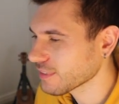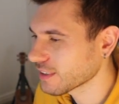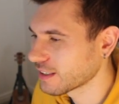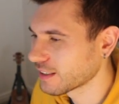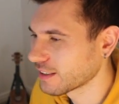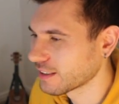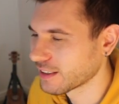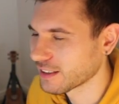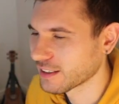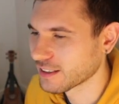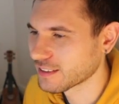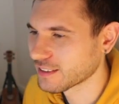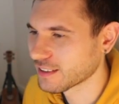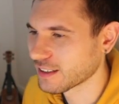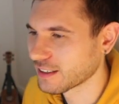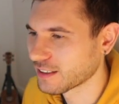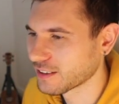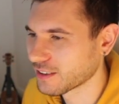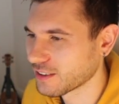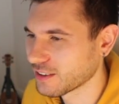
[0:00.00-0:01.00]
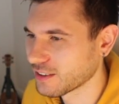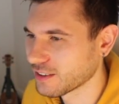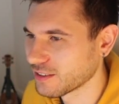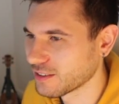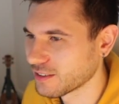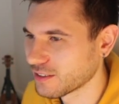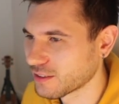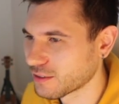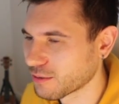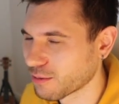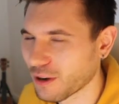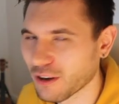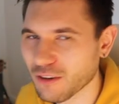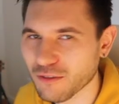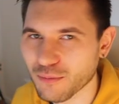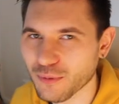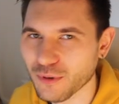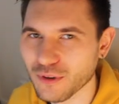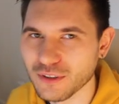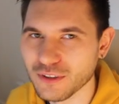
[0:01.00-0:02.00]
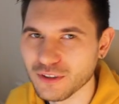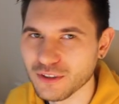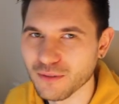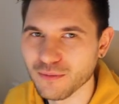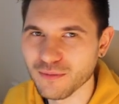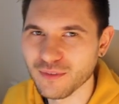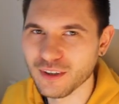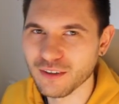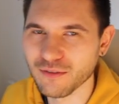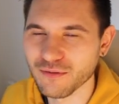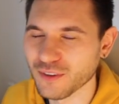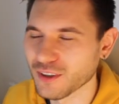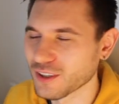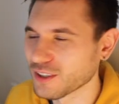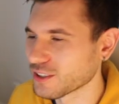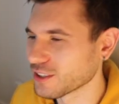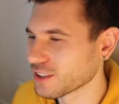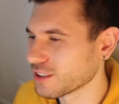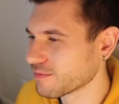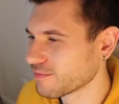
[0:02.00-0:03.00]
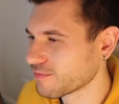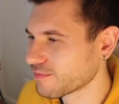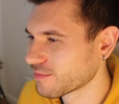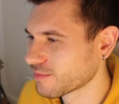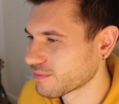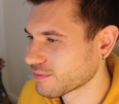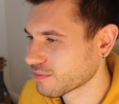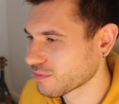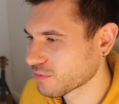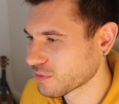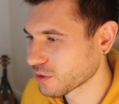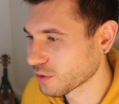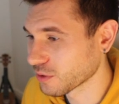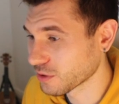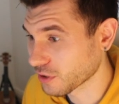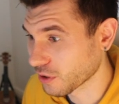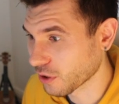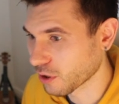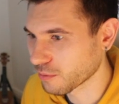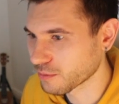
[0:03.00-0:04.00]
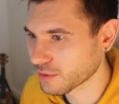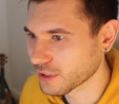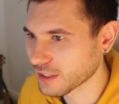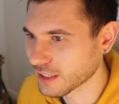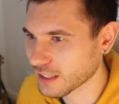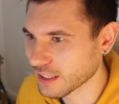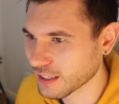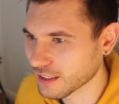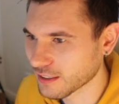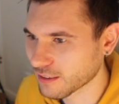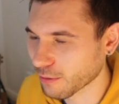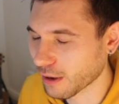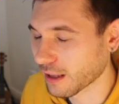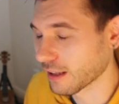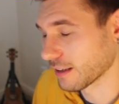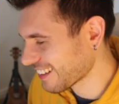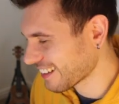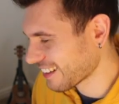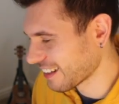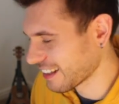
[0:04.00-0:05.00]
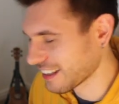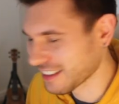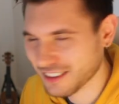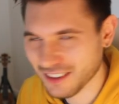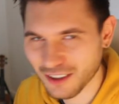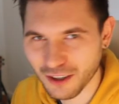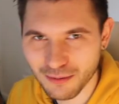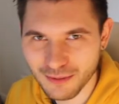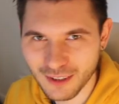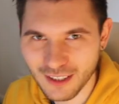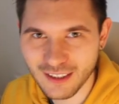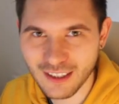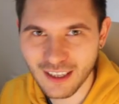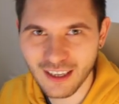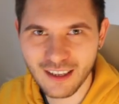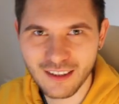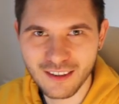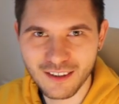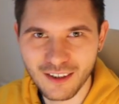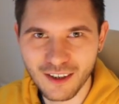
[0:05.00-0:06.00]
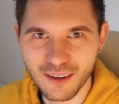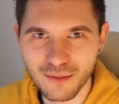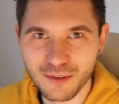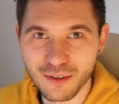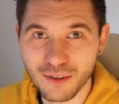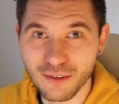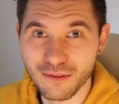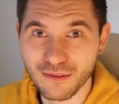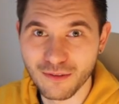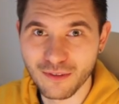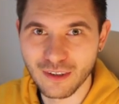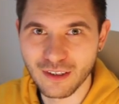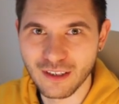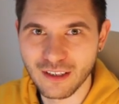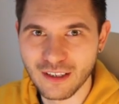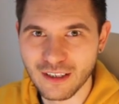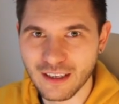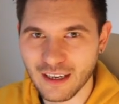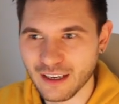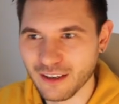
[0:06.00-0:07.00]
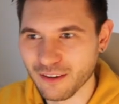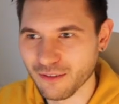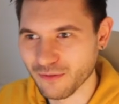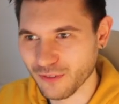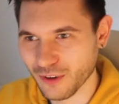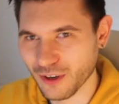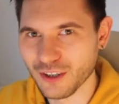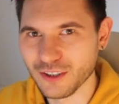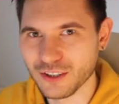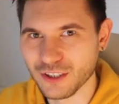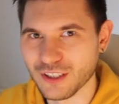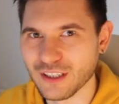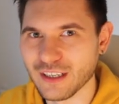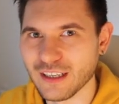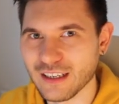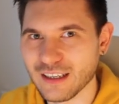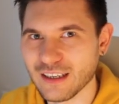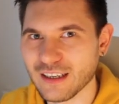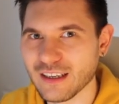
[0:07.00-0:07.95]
I think it's like on 12 point something version, so it's not up to date. Well, it's up to date in terms of the kind of version it